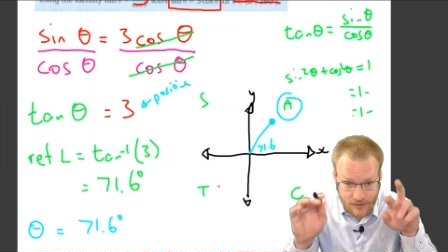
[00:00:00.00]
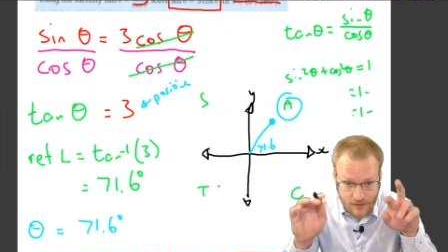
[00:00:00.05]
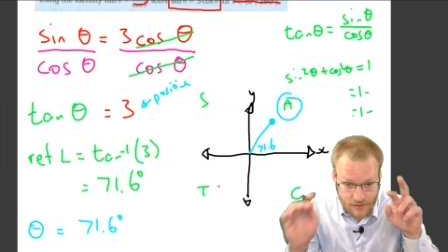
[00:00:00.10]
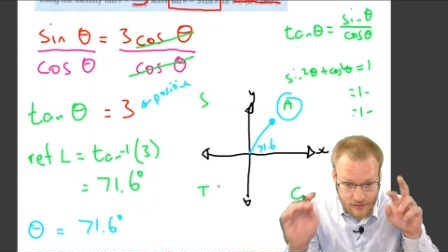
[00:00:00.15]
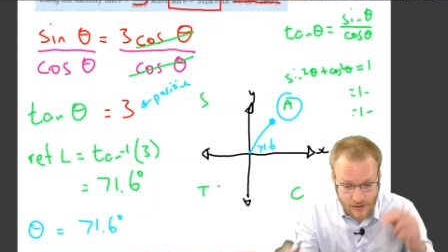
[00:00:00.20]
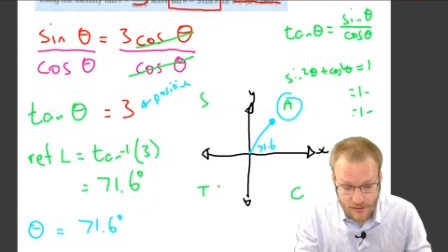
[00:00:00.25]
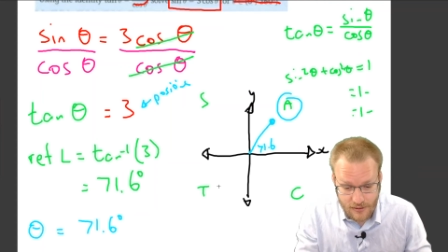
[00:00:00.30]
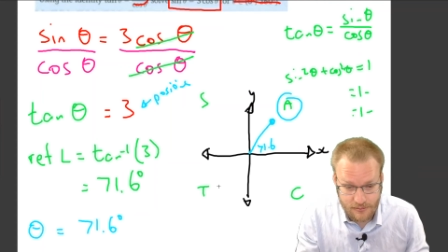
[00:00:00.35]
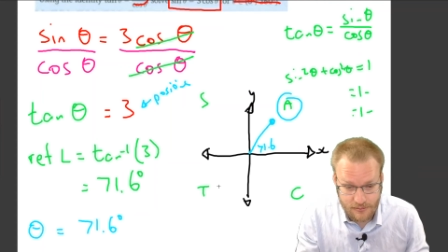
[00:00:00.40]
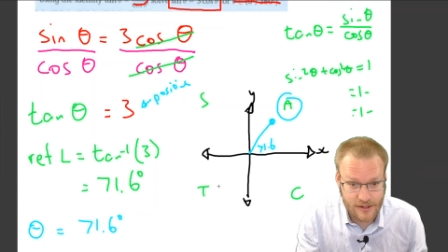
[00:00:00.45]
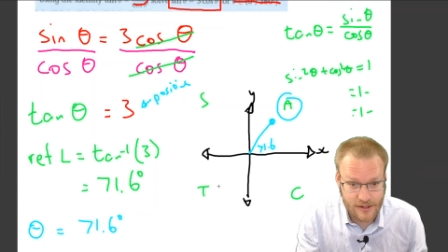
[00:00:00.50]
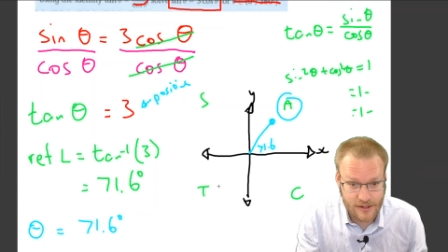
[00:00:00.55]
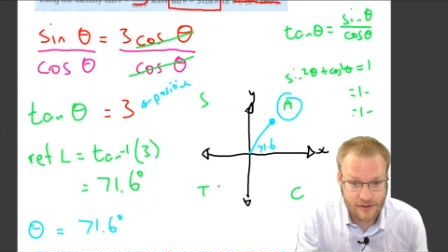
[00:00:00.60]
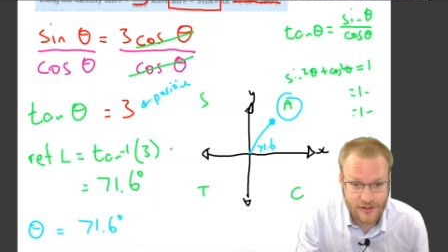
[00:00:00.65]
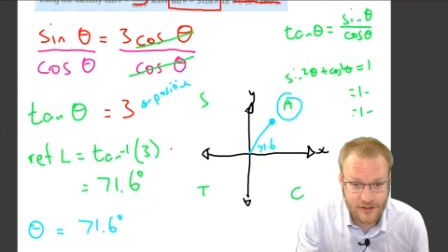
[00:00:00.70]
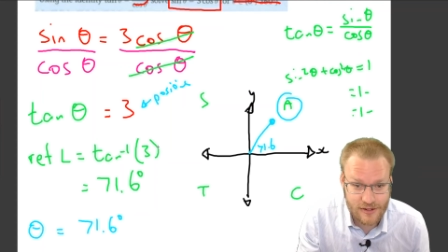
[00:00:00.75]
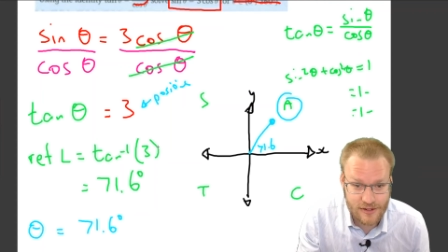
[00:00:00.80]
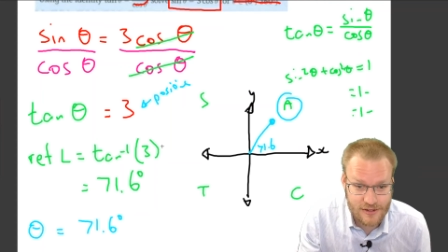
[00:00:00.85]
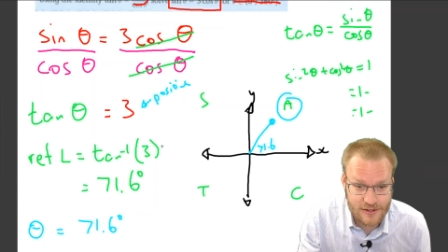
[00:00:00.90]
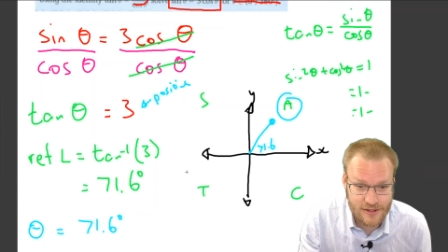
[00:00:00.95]
Well, there
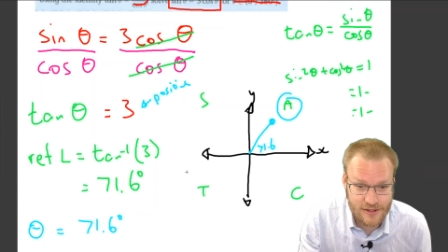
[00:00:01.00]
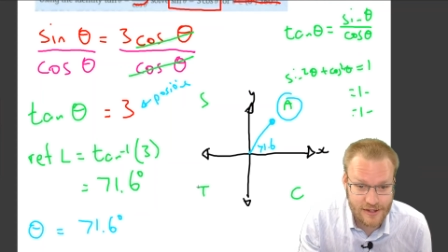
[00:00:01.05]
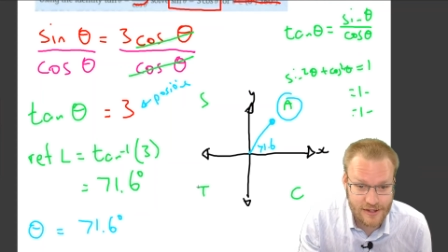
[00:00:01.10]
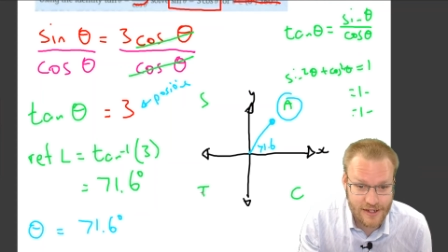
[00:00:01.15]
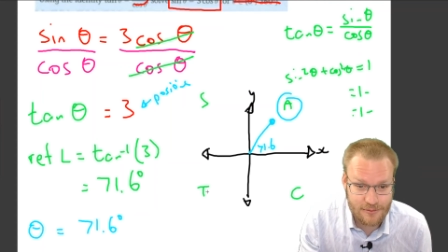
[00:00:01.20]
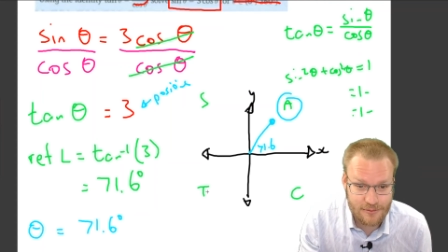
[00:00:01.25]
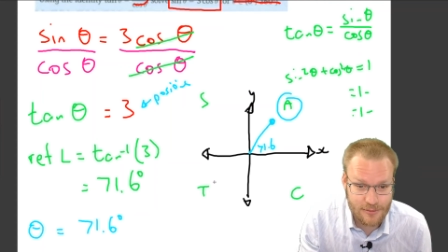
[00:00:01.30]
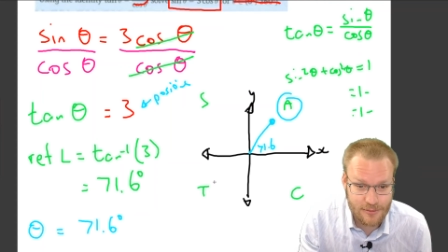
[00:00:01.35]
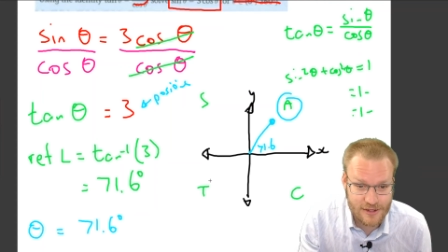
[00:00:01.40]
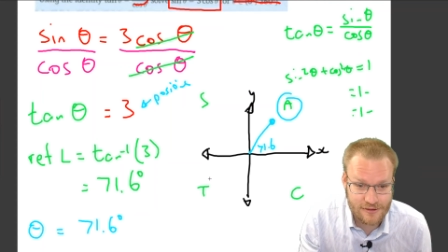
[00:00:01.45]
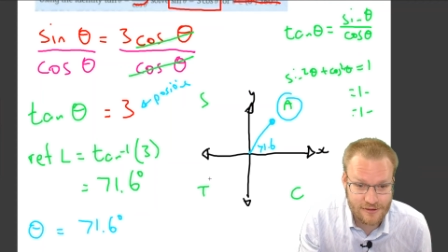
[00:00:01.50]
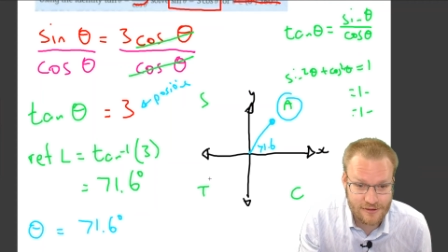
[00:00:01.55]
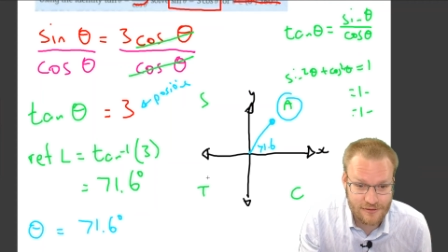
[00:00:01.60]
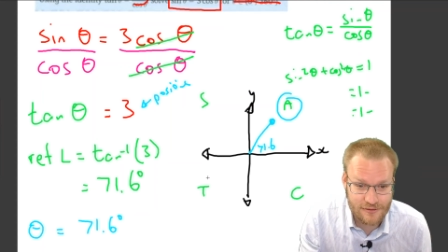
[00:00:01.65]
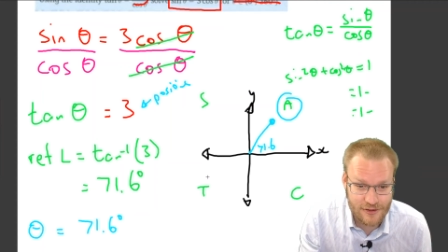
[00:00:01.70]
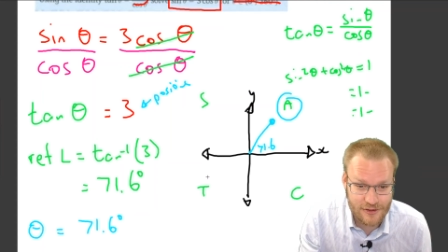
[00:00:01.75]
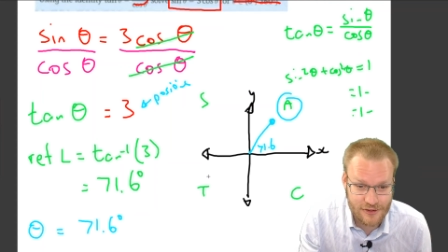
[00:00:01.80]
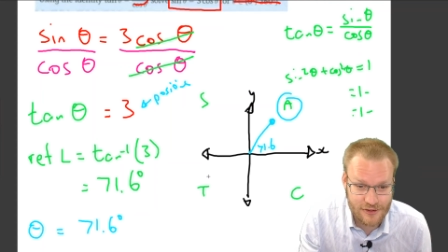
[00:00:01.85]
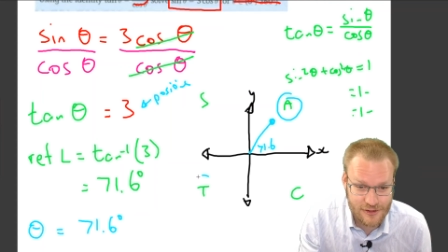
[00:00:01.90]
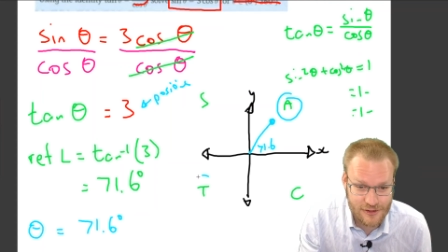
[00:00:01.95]
it is in the Edpuzzle
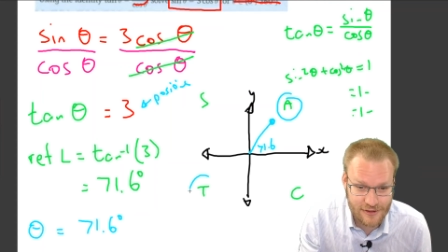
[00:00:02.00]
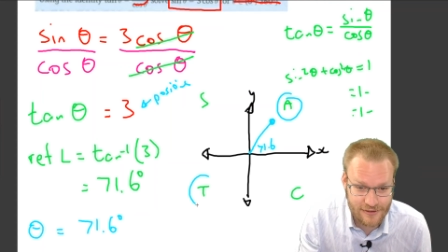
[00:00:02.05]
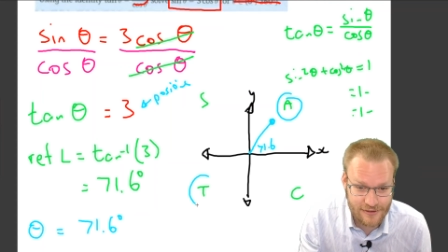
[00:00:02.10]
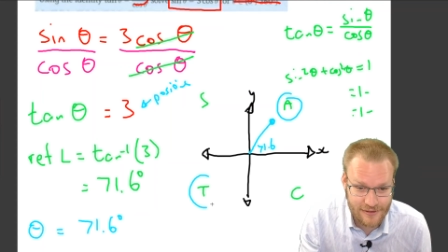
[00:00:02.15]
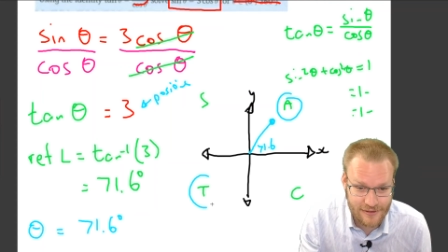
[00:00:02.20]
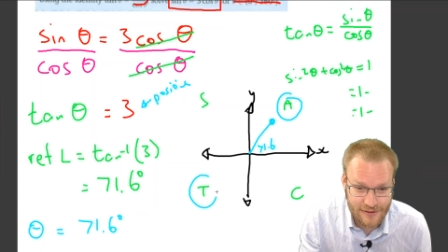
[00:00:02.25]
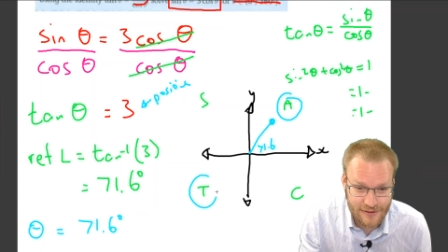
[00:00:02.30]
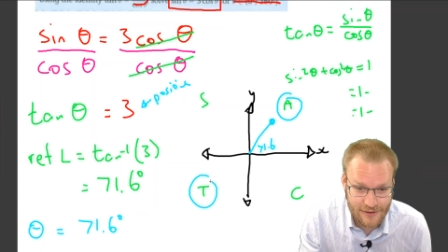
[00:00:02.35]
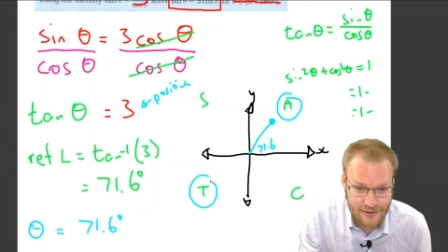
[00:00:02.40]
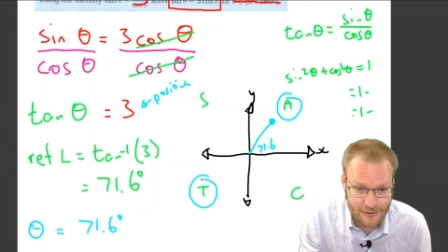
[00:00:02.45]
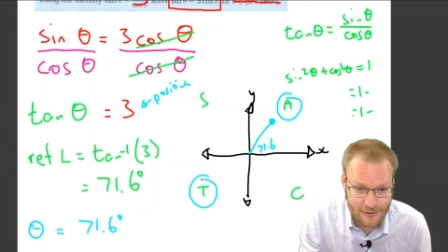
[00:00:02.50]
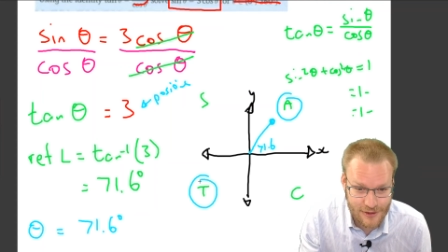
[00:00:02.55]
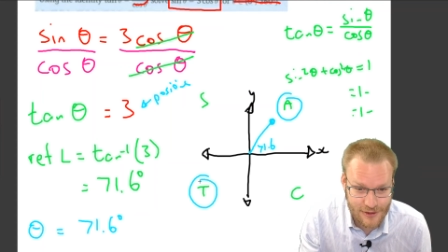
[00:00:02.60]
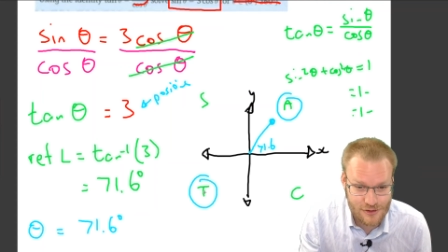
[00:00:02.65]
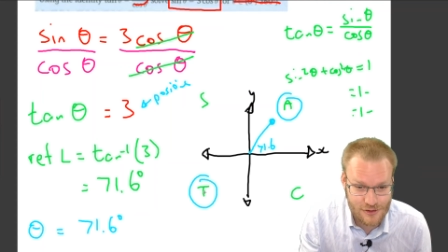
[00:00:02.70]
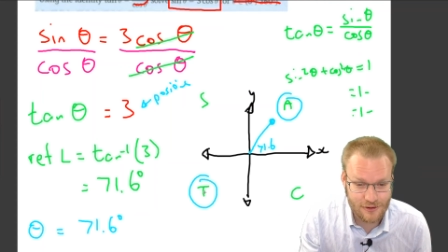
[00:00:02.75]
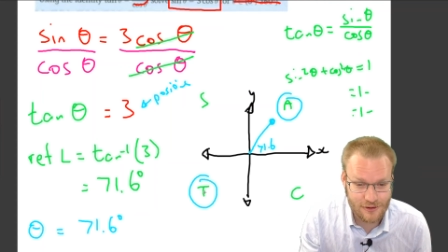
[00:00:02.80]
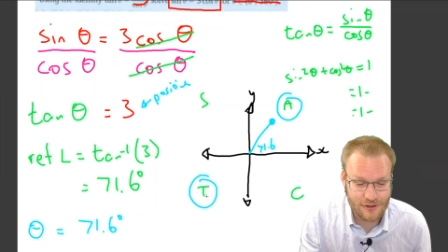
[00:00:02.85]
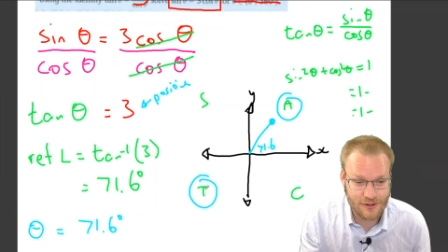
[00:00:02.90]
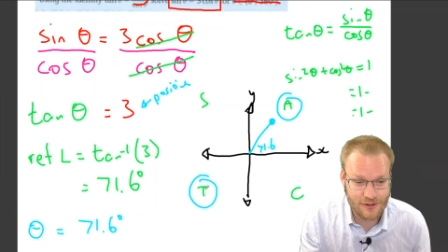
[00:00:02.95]
version,
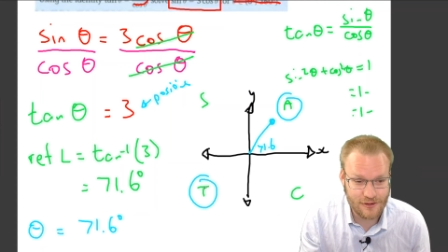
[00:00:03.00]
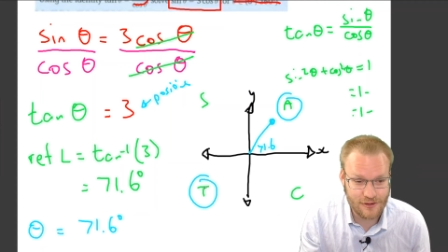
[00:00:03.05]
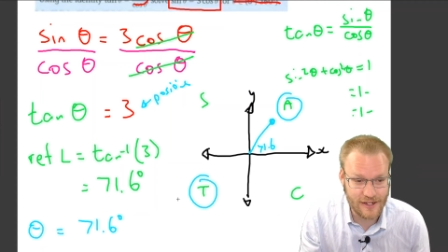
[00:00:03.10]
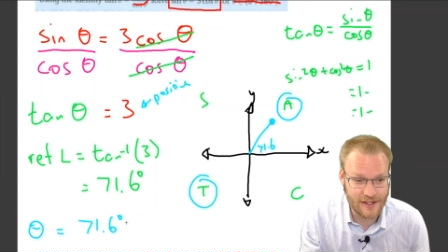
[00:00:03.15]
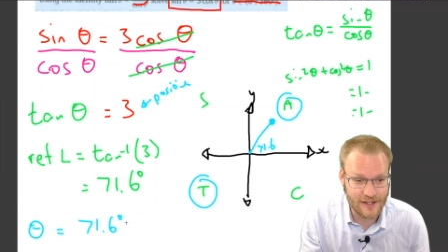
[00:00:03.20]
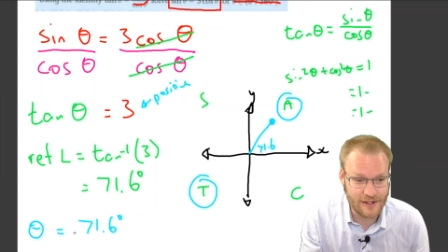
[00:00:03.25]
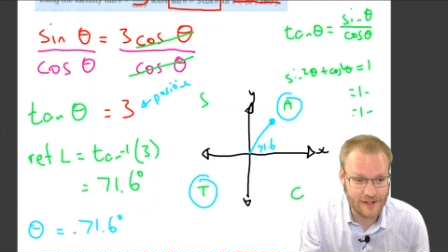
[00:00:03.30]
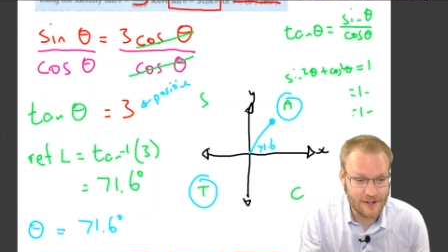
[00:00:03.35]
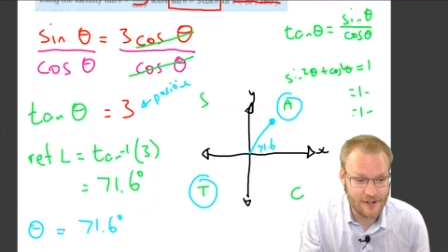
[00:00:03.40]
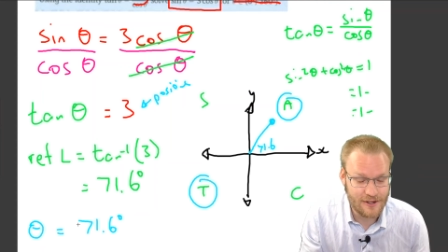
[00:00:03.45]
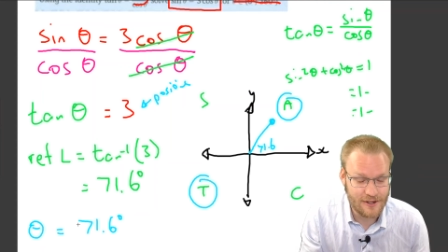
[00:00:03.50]
quadrant 3.